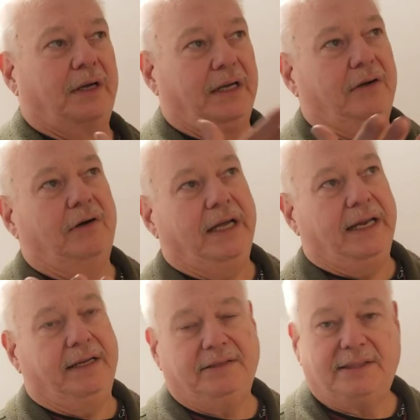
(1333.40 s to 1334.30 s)
going to go
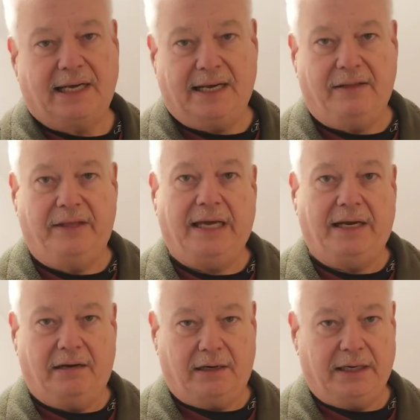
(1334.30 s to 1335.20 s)
ahead and tile that
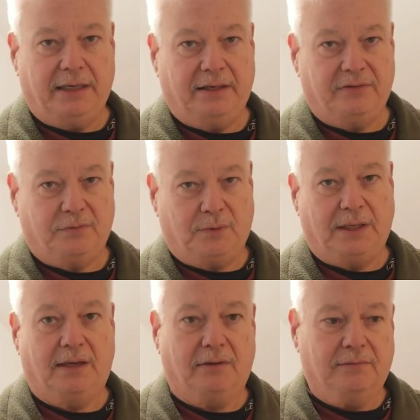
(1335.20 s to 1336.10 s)
area as
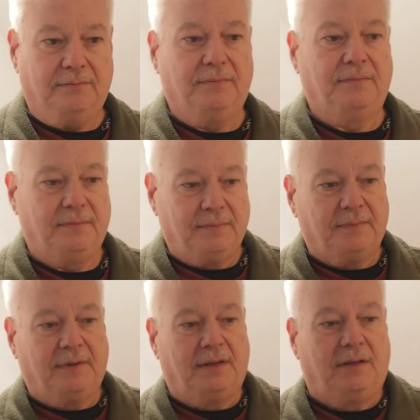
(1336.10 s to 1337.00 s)
well.
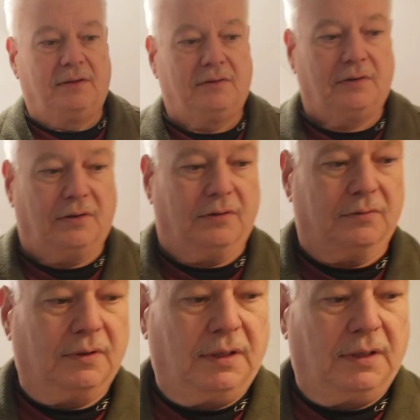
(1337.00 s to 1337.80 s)
So